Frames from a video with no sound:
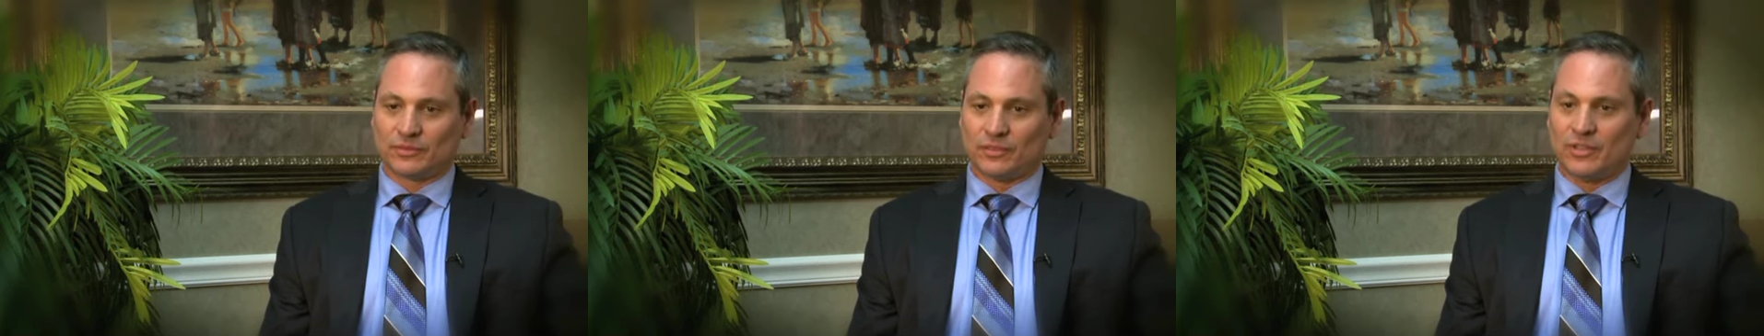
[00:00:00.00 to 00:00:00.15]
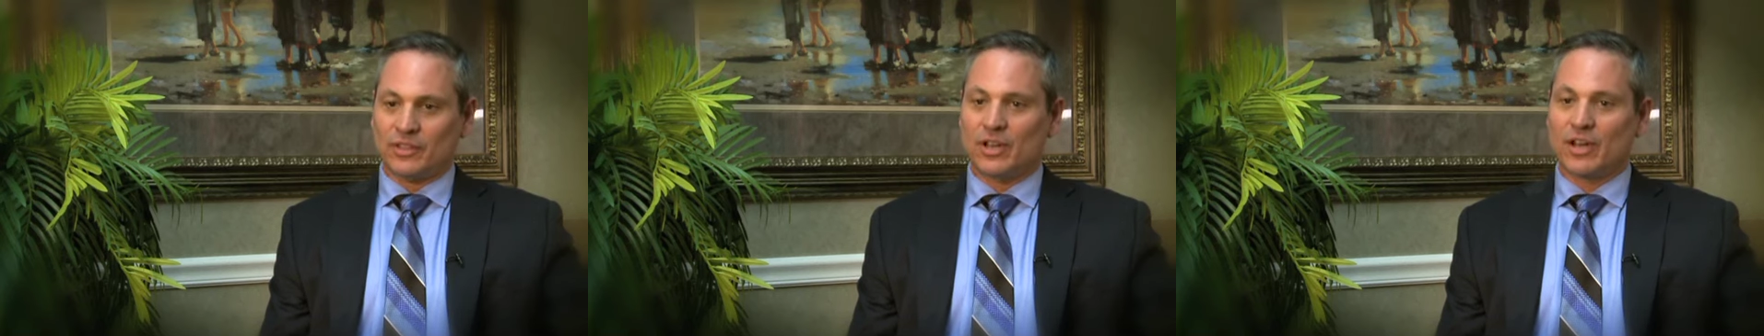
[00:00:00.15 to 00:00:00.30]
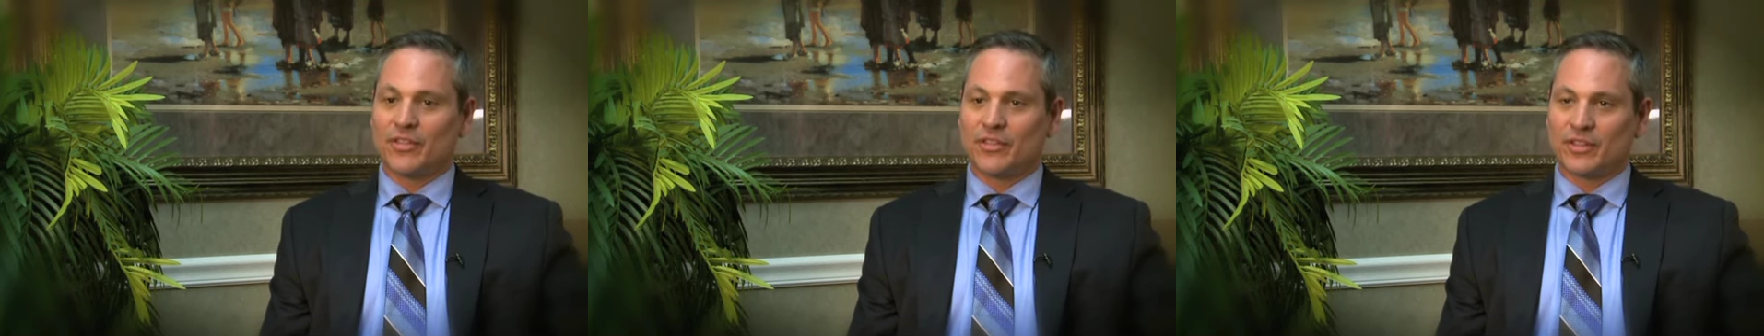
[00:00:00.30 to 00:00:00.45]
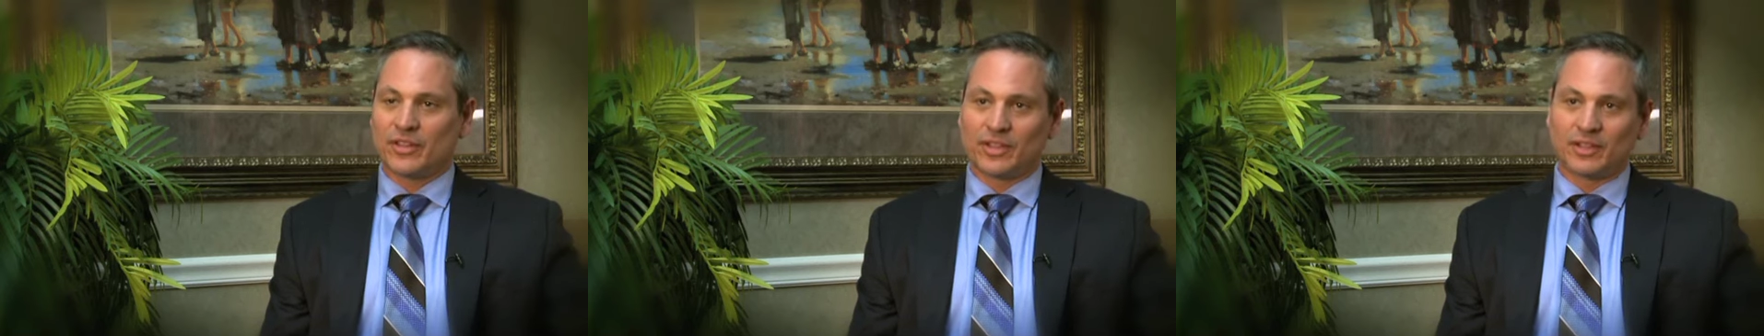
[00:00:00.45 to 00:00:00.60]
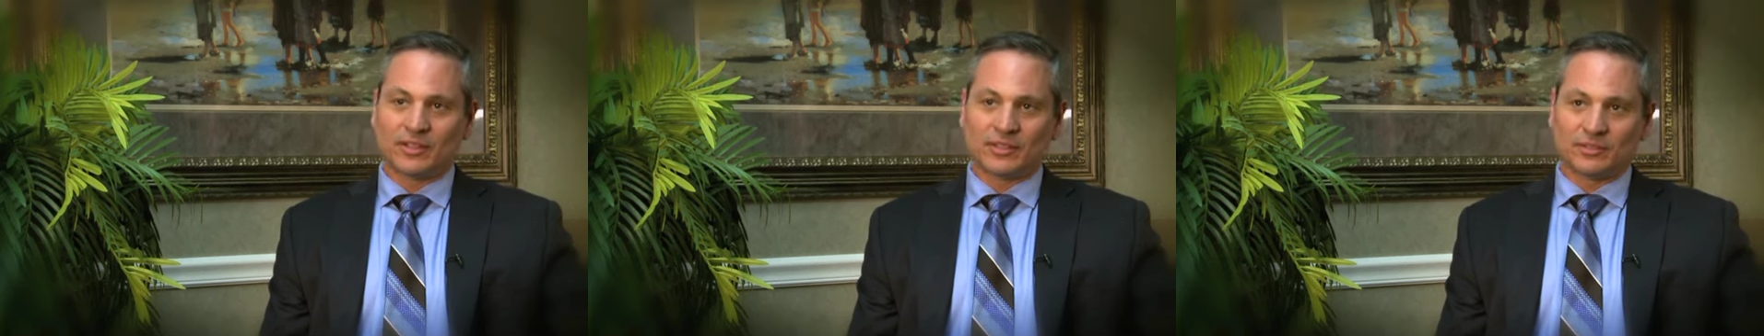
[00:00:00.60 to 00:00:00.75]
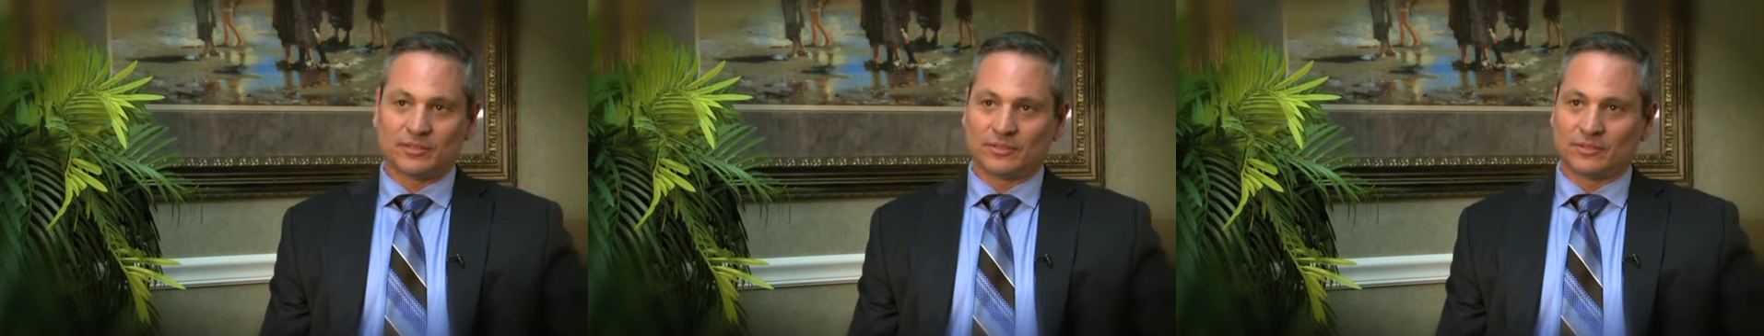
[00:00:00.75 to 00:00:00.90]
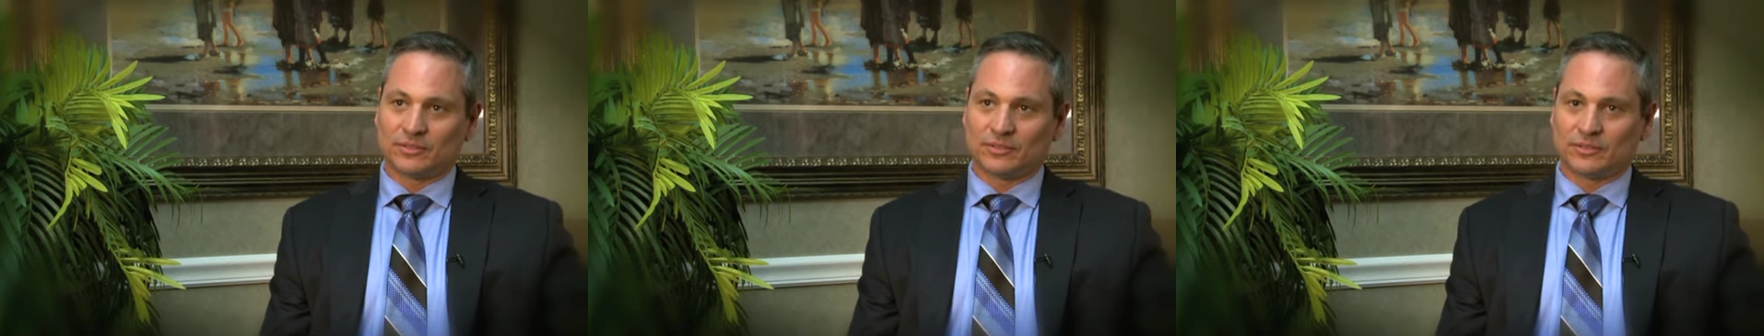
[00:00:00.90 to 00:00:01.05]
nothing,
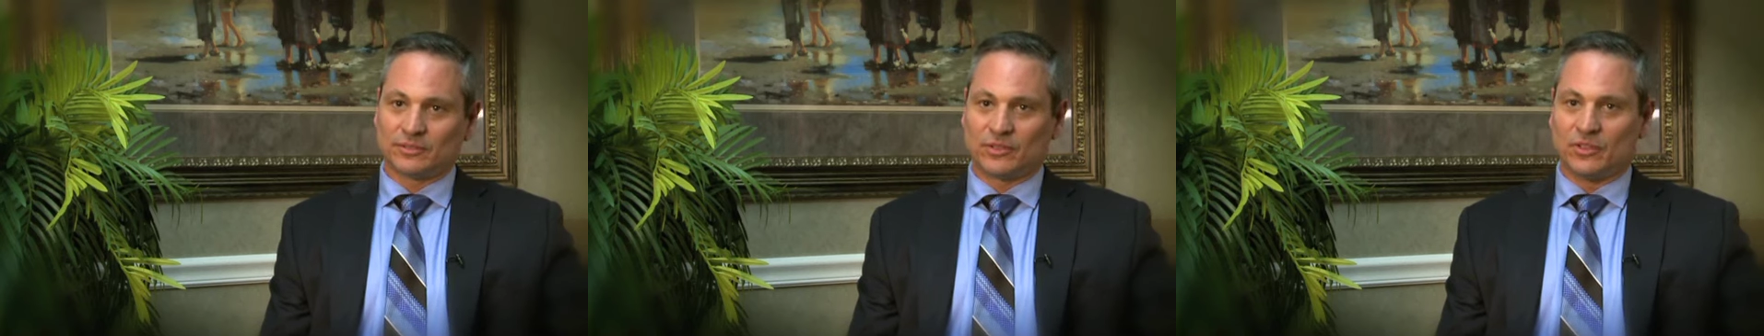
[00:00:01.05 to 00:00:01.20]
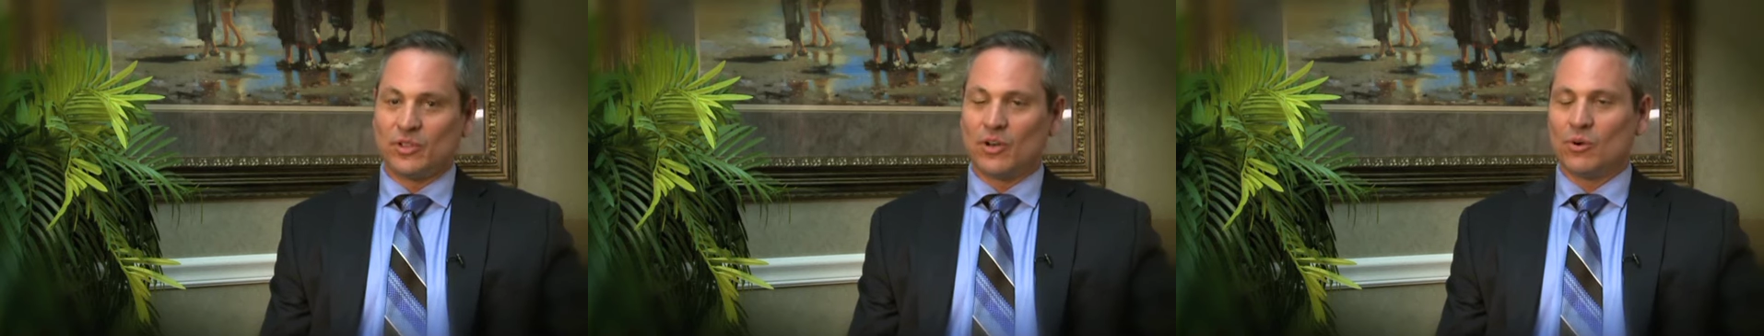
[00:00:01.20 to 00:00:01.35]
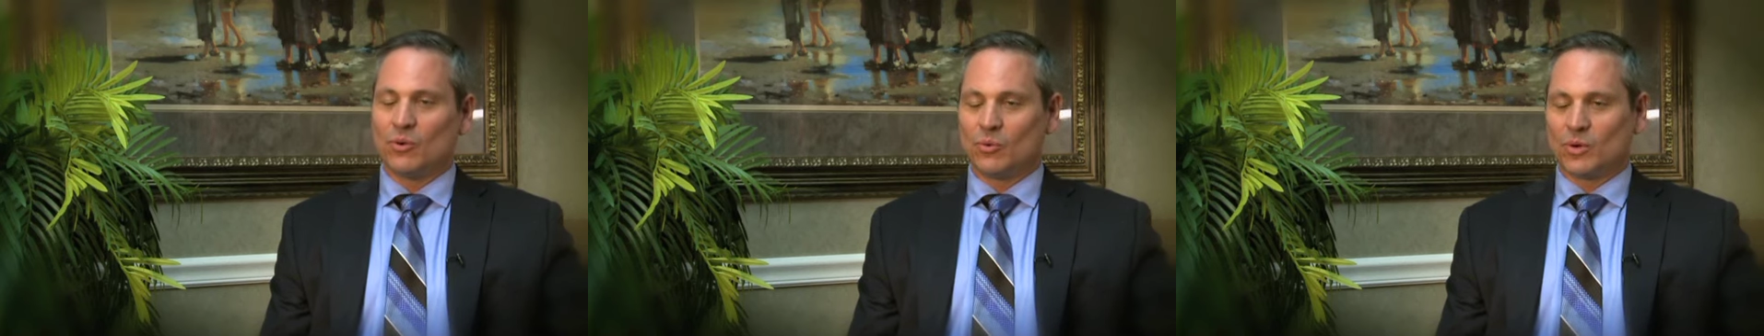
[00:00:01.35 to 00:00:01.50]
no